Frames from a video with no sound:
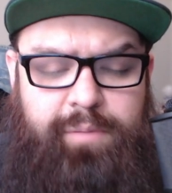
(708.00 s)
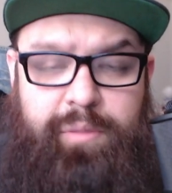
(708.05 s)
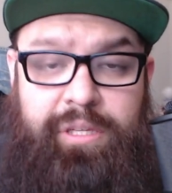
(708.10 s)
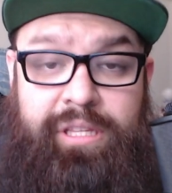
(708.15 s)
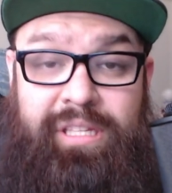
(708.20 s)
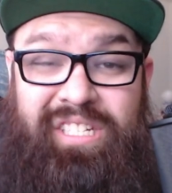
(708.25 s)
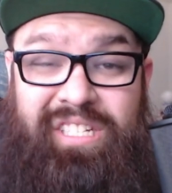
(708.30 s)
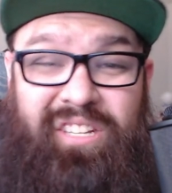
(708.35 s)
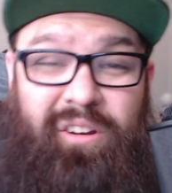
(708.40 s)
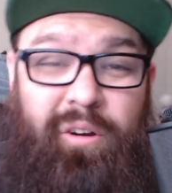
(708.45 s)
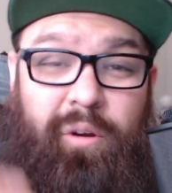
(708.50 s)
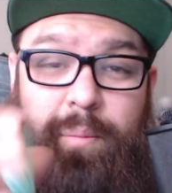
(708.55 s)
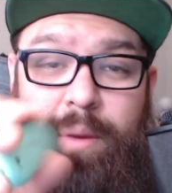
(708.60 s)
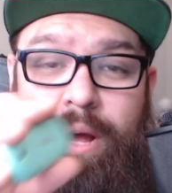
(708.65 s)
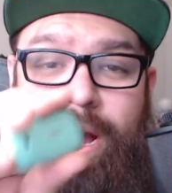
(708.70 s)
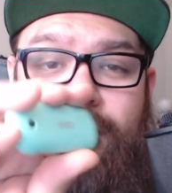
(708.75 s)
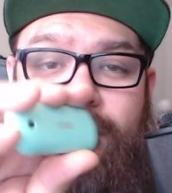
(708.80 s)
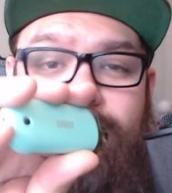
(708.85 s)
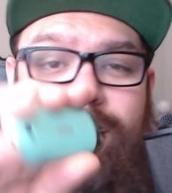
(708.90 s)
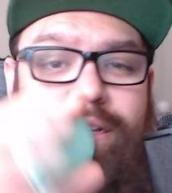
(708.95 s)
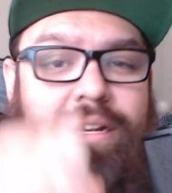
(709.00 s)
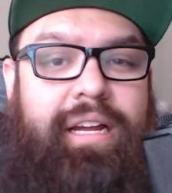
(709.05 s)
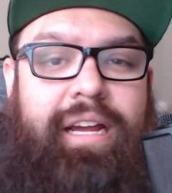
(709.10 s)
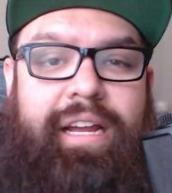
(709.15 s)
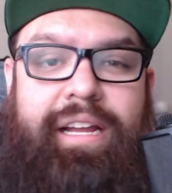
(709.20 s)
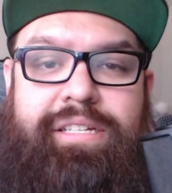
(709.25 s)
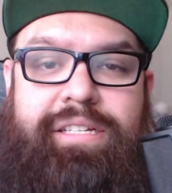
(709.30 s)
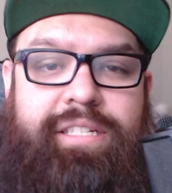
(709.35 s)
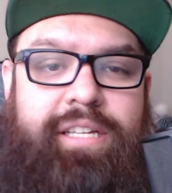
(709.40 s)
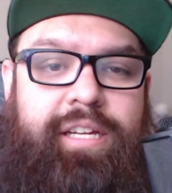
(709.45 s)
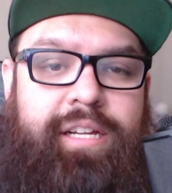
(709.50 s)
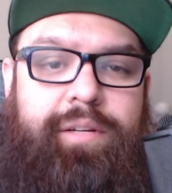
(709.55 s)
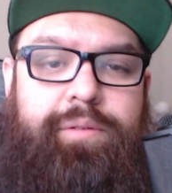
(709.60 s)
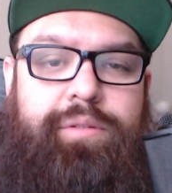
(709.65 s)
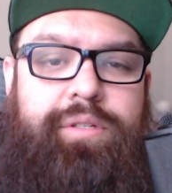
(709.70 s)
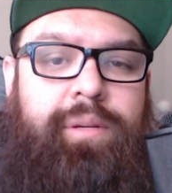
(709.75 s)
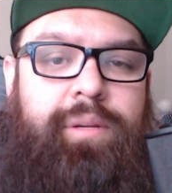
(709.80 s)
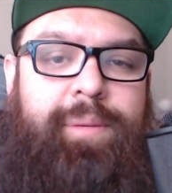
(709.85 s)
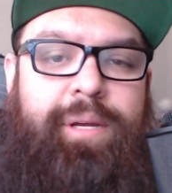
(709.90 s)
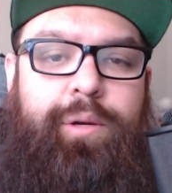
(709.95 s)
Zero Pod. Like I said, it was
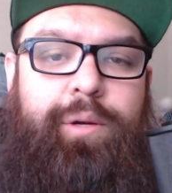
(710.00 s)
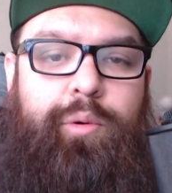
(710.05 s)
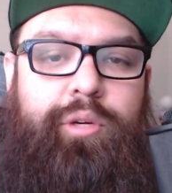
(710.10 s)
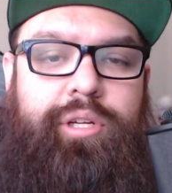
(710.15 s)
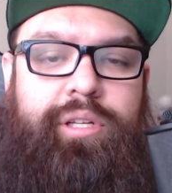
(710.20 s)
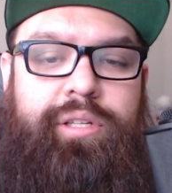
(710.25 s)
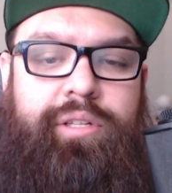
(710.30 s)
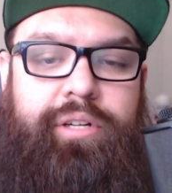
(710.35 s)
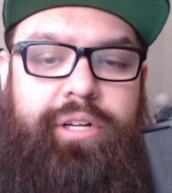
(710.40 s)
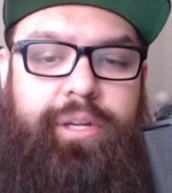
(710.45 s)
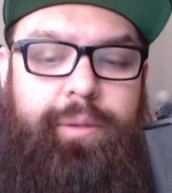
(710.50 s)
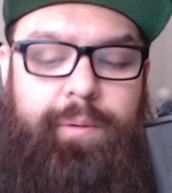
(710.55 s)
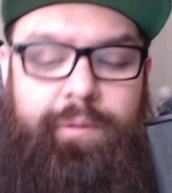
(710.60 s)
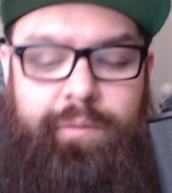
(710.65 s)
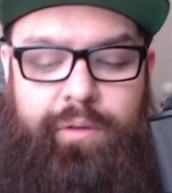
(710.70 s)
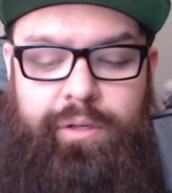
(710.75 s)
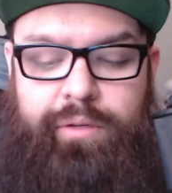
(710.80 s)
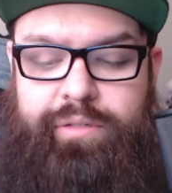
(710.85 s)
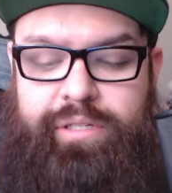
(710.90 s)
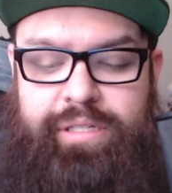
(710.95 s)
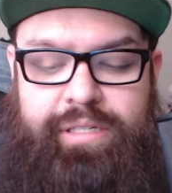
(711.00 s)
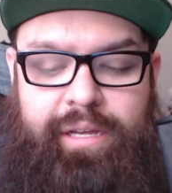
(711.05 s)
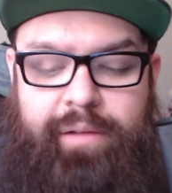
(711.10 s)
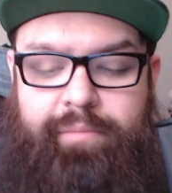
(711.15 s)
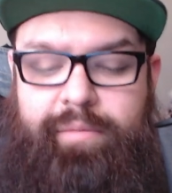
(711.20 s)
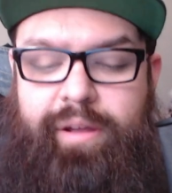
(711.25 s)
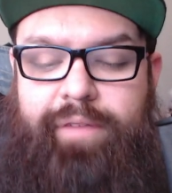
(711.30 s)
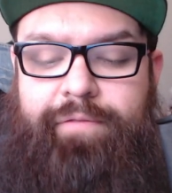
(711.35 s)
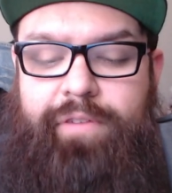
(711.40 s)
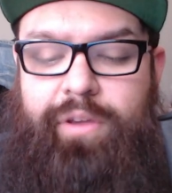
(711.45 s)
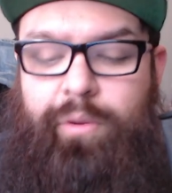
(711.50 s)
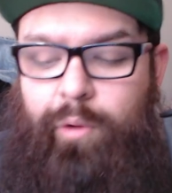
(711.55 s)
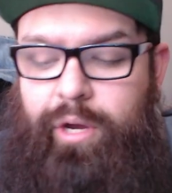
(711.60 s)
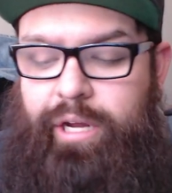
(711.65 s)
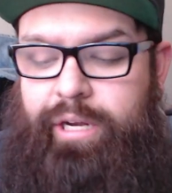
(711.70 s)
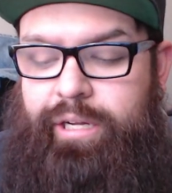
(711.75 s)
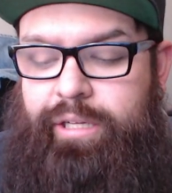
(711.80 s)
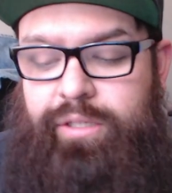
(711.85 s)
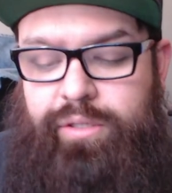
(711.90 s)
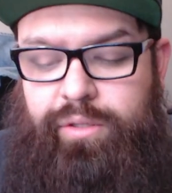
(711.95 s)
gonna be a quick and dirty review, just get my feet
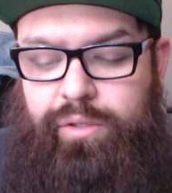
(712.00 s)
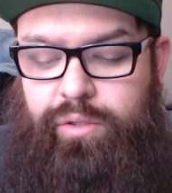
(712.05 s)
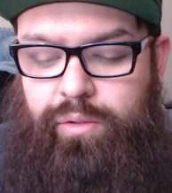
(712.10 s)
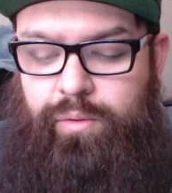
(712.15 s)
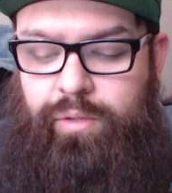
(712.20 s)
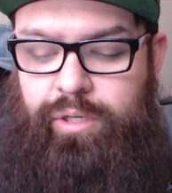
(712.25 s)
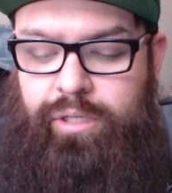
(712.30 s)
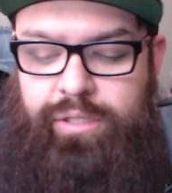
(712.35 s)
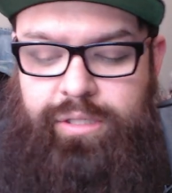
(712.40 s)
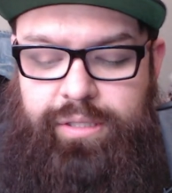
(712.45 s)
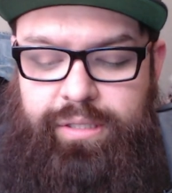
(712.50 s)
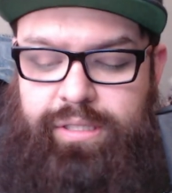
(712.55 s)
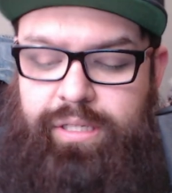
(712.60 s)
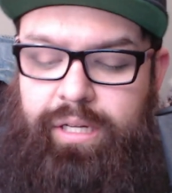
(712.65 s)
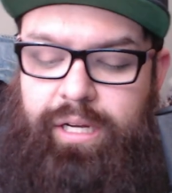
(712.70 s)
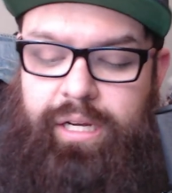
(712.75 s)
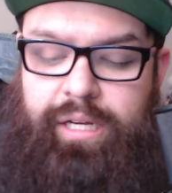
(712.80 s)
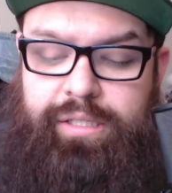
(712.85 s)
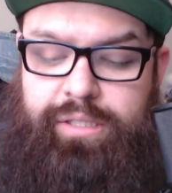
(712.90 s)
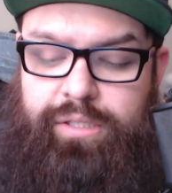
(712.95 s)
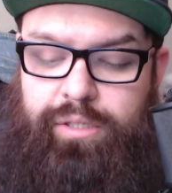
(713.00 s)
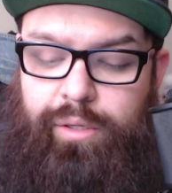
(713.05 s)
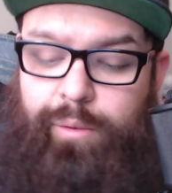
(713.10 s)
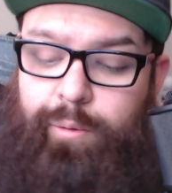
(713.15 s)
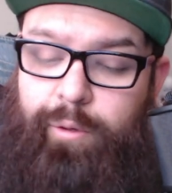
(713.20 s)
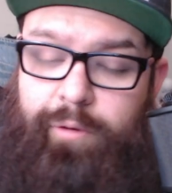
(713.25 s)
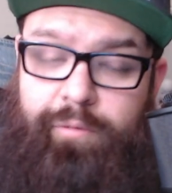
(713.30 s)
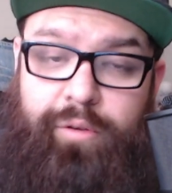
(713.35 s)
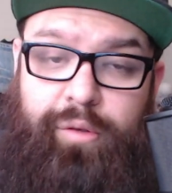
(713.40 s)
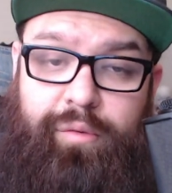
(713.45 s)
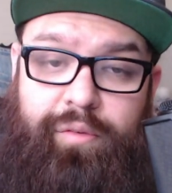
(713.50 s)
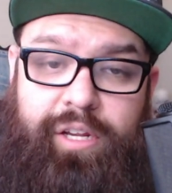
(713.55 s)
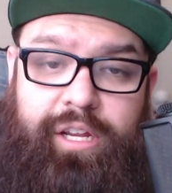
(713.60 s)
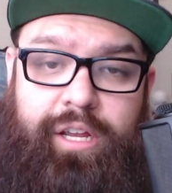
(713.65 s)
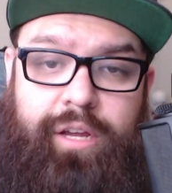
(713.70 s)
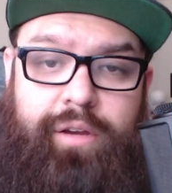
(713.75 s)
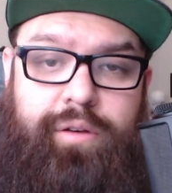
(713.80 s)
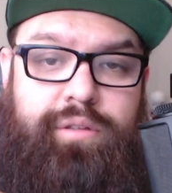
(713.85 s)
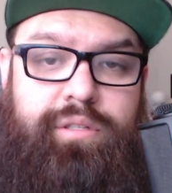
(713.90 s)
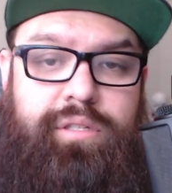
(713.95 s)
wet into doing just solo review
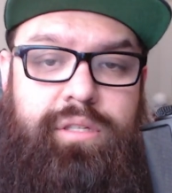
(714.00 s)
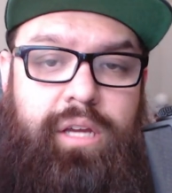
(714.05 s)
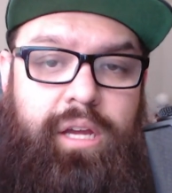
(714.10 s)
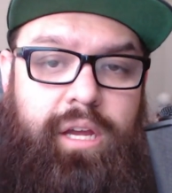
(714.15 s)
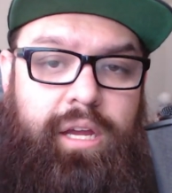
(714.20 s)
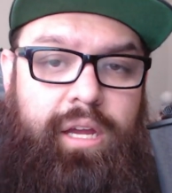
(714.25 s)
videos.